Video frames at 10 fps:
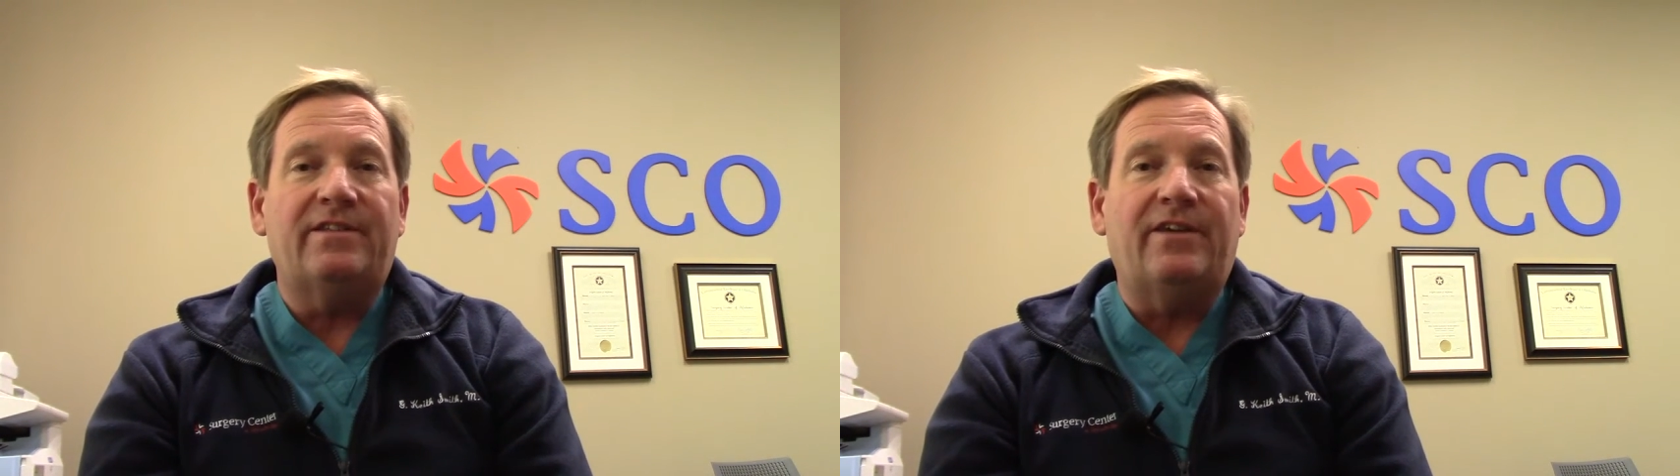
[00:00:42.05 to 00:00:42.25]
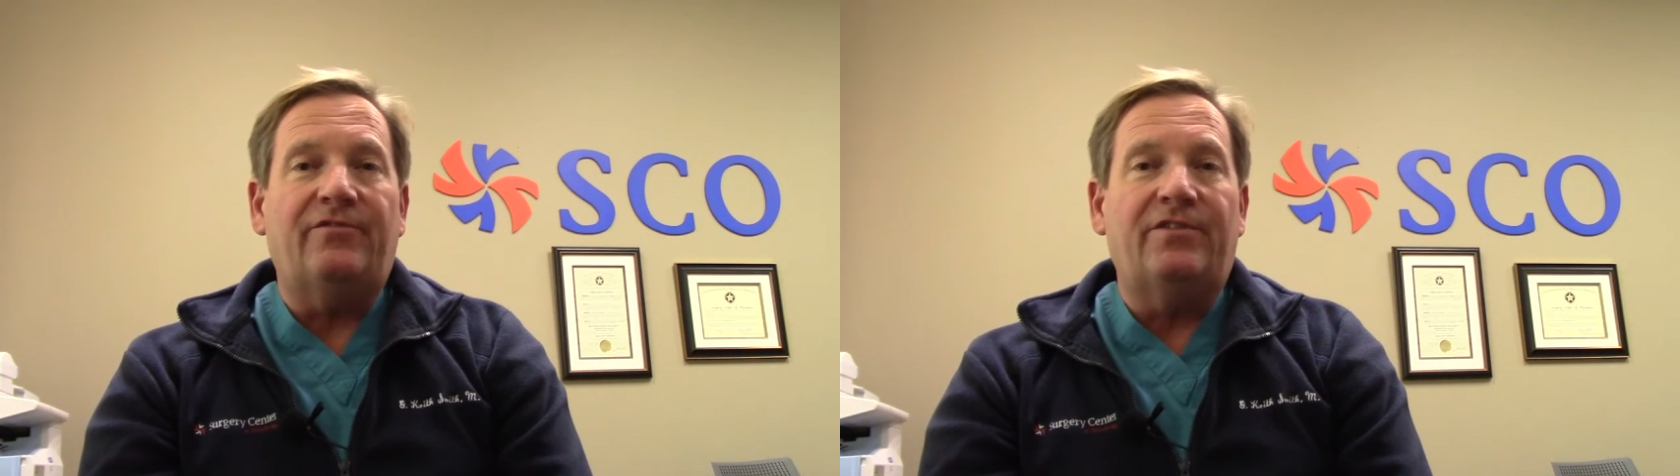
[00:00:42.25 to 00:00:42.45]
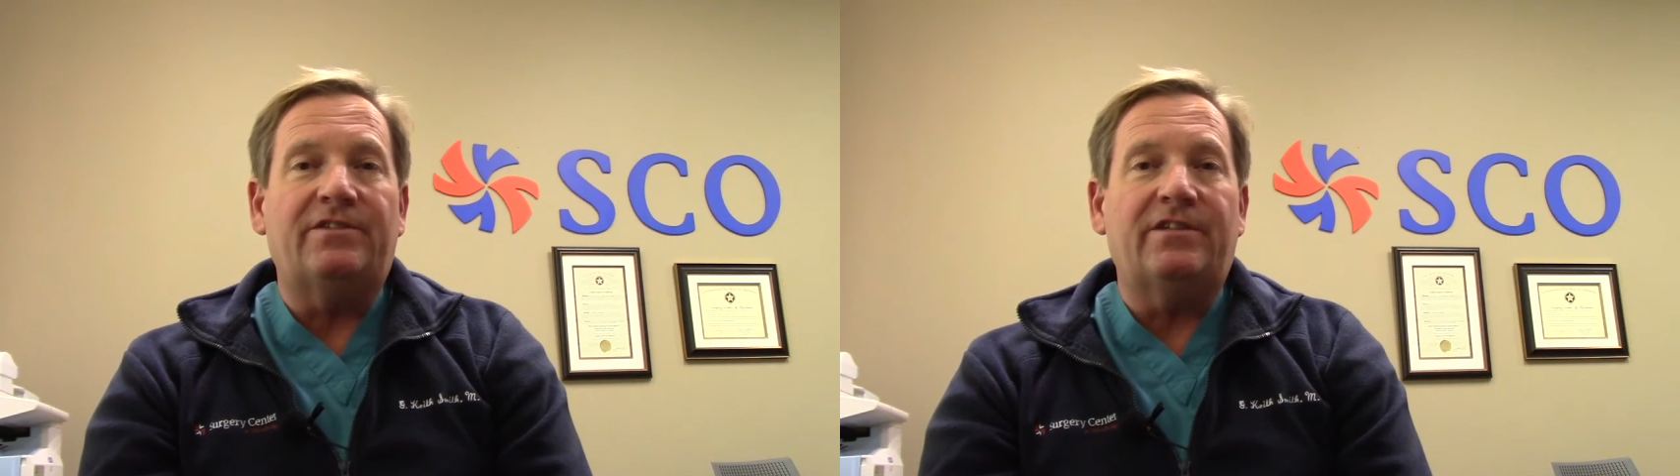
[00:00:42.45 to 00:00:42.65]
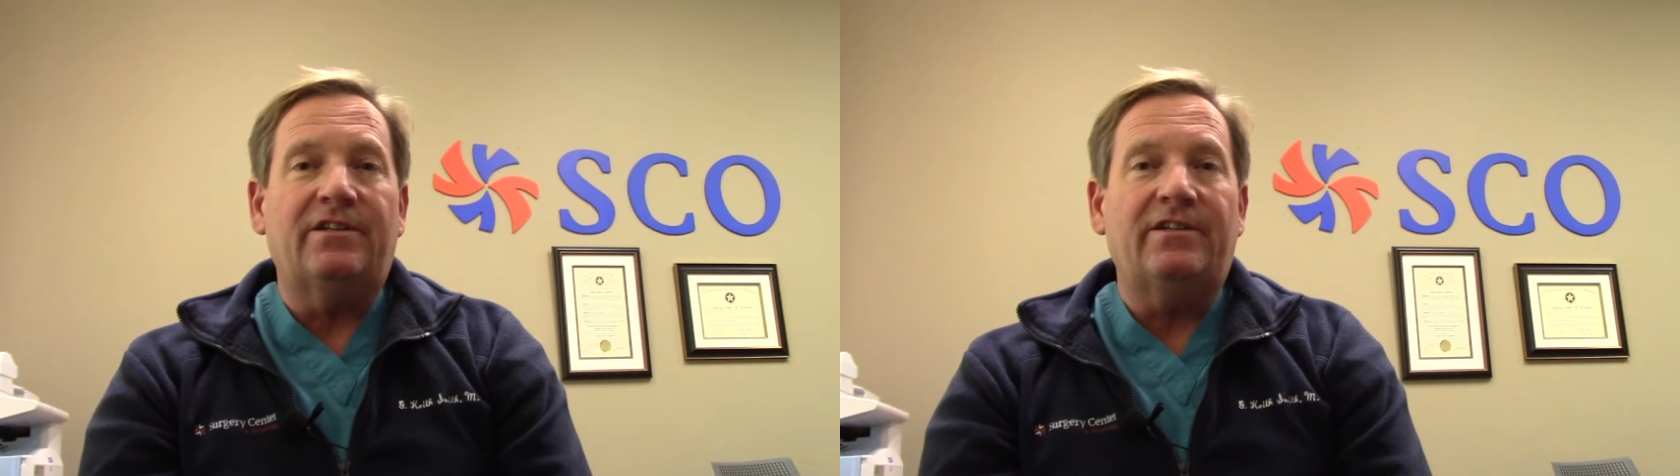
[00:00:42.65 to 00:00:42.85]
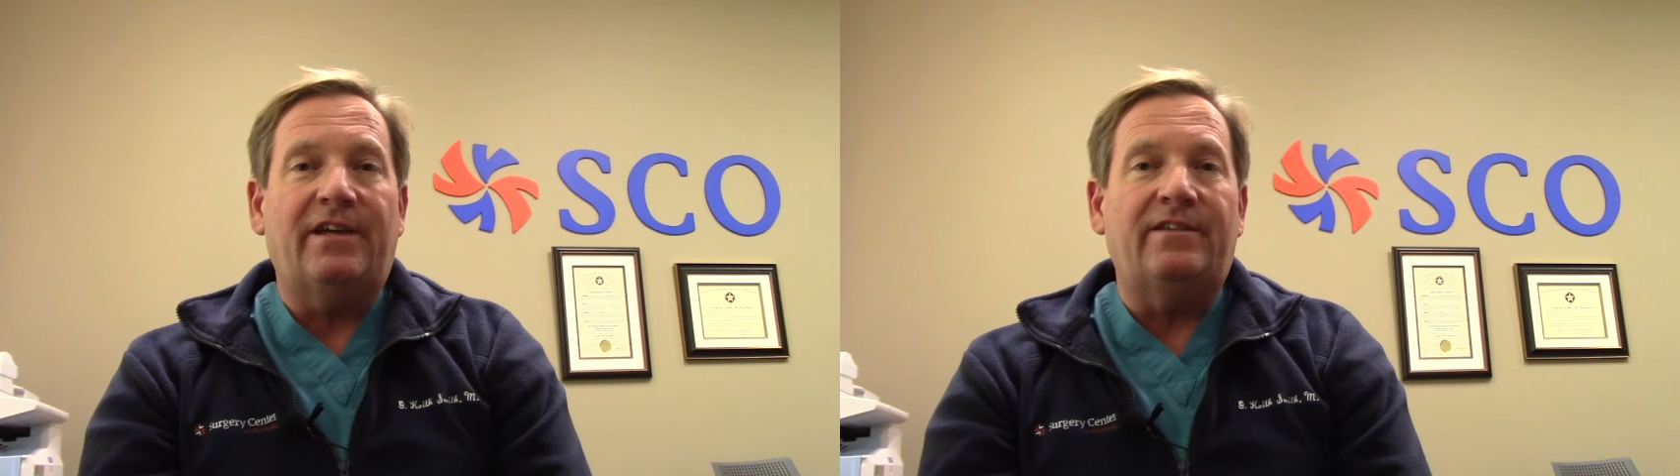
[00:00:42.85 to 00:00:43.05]
that
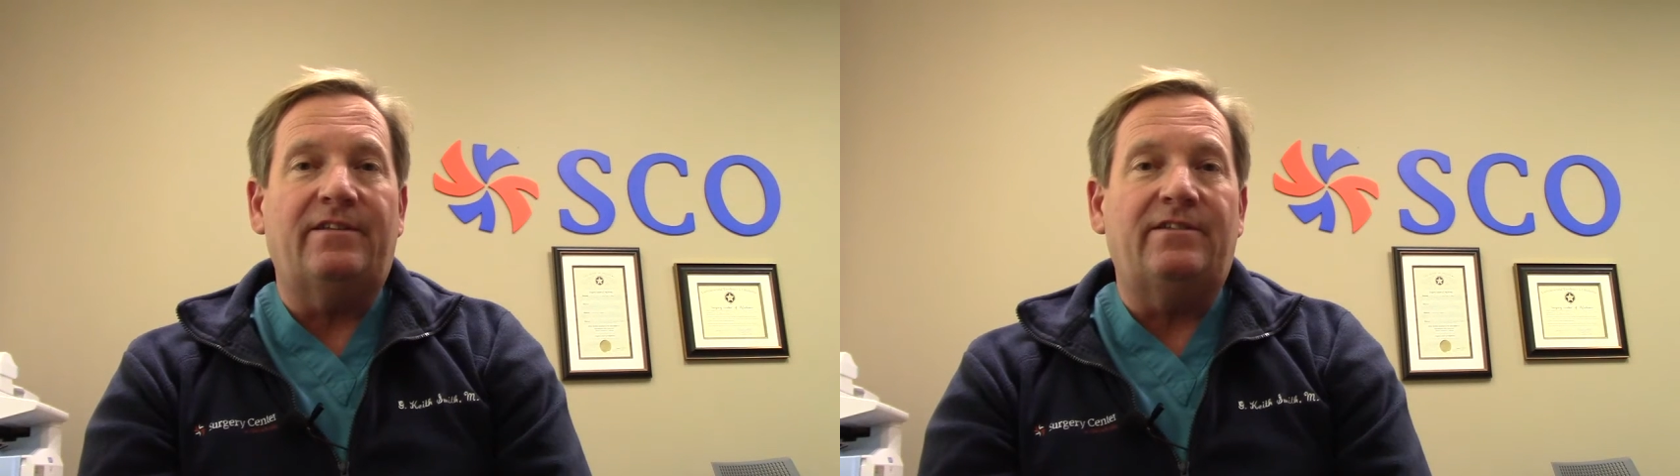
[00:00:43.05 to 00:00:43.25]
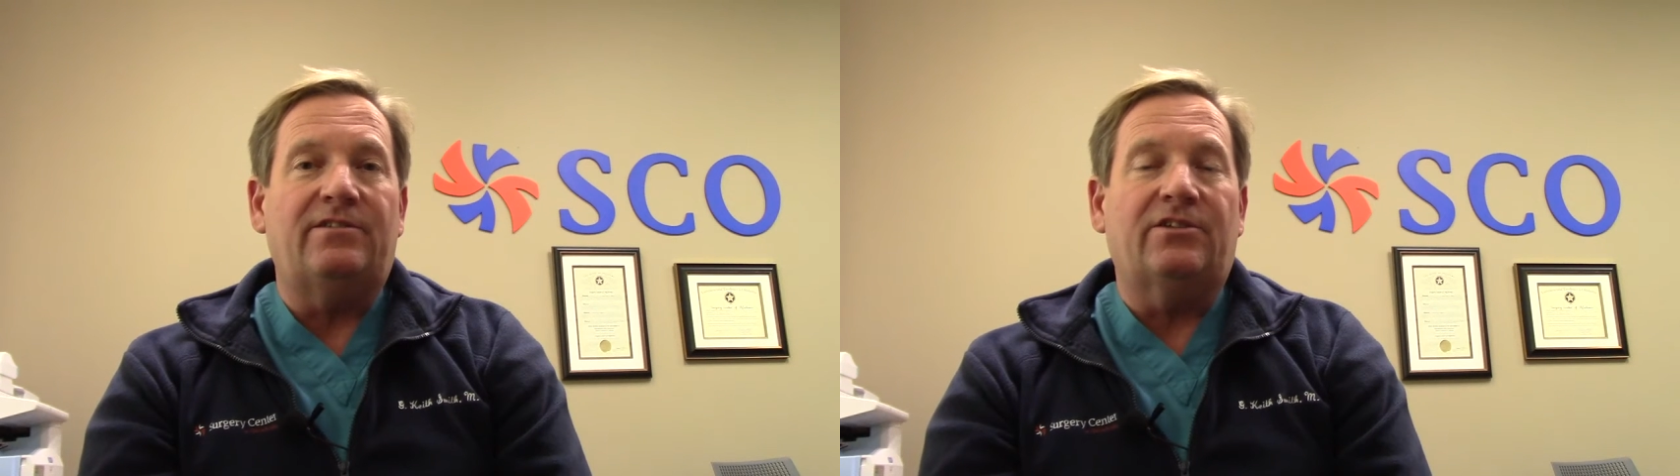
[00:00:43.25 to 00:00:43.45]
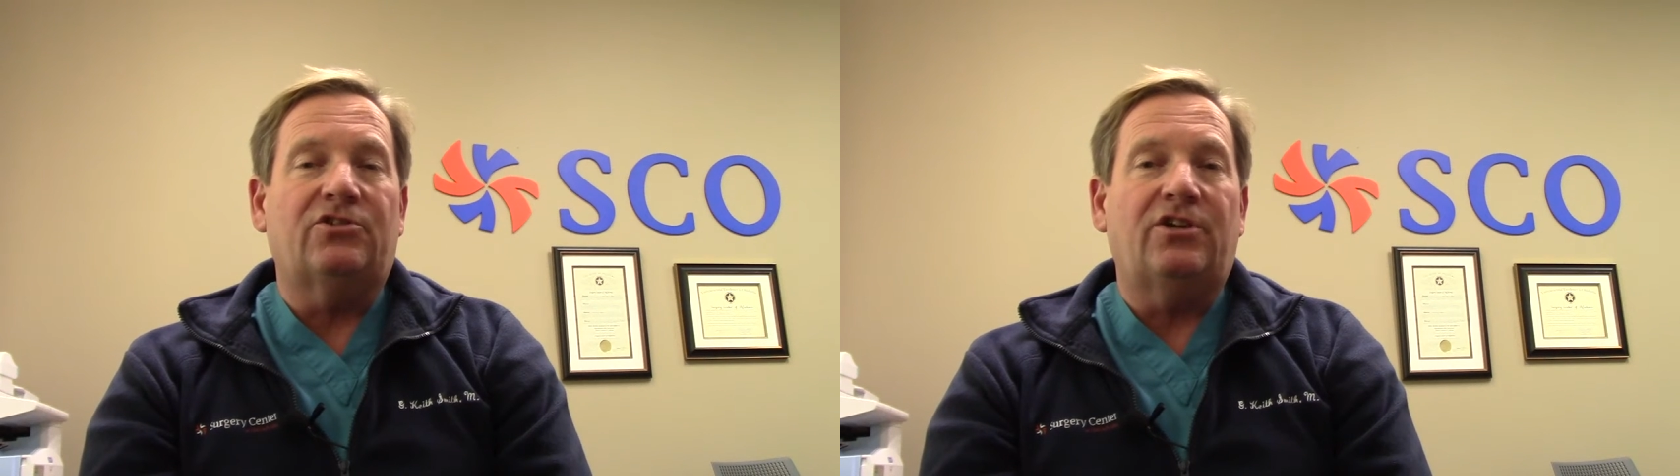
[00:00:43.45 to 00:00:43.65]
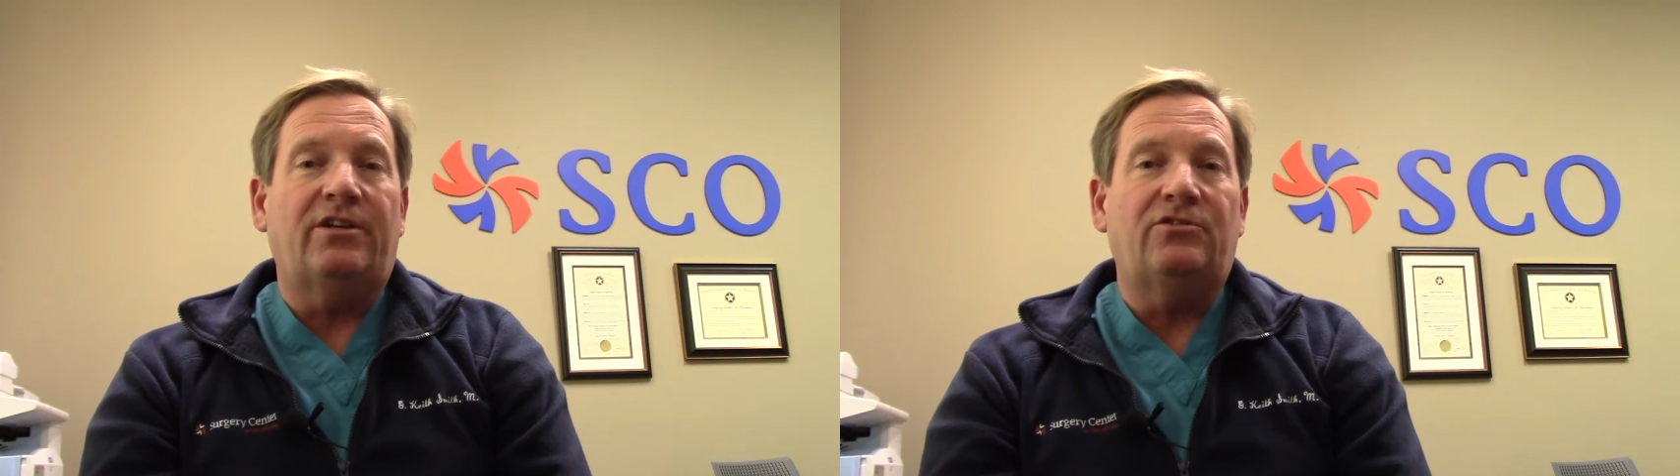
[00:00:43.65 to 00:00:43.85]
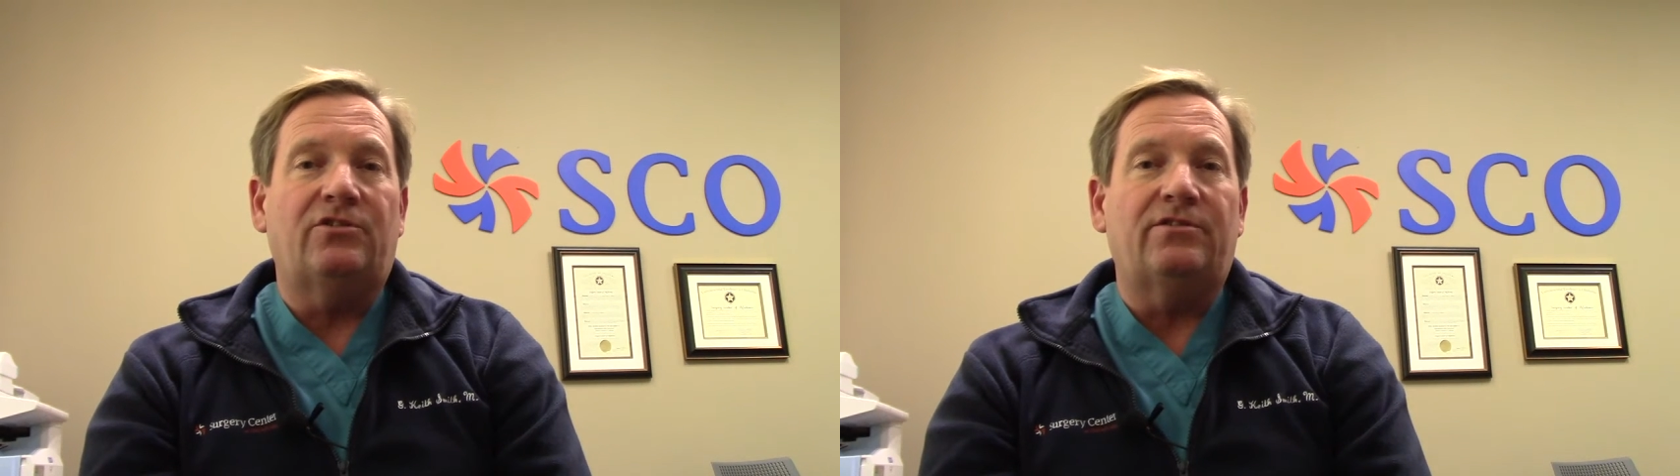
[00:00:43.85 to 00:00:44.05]
facilitate these
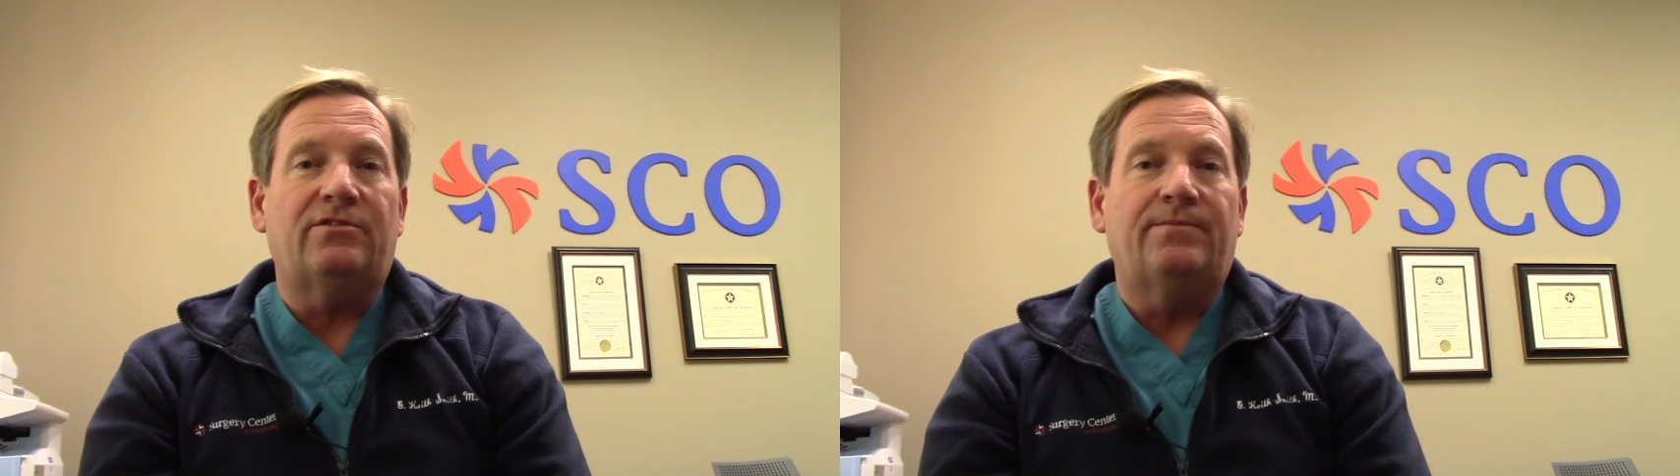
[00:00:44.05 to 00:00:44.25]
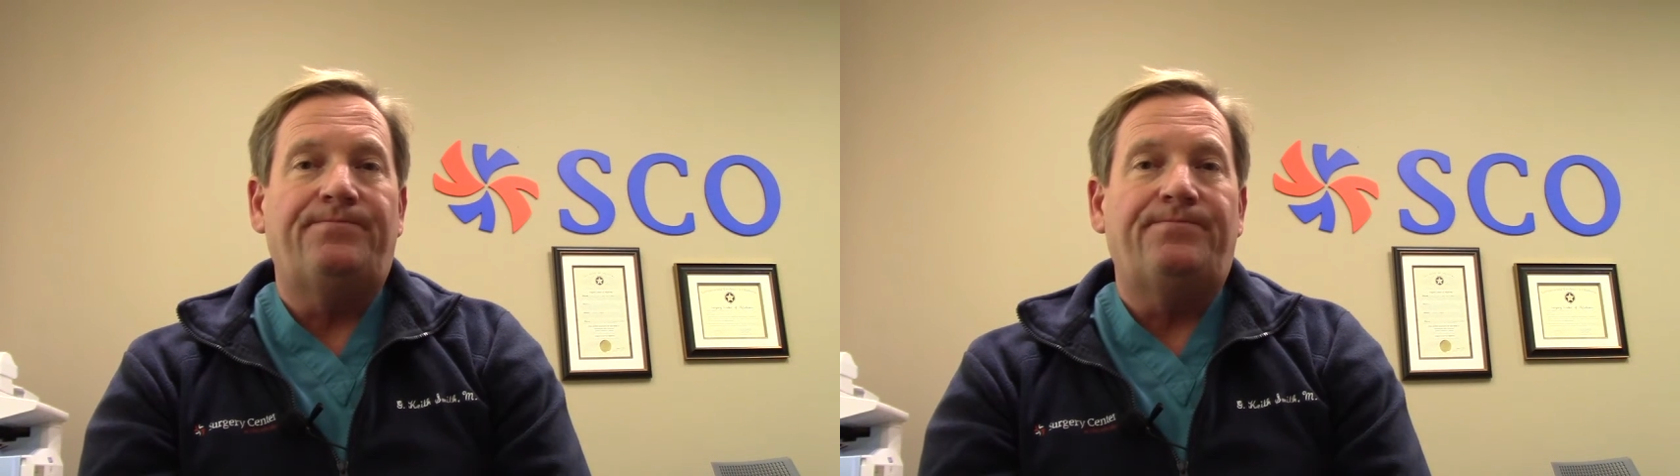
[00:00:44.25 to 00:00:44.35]
exchanges.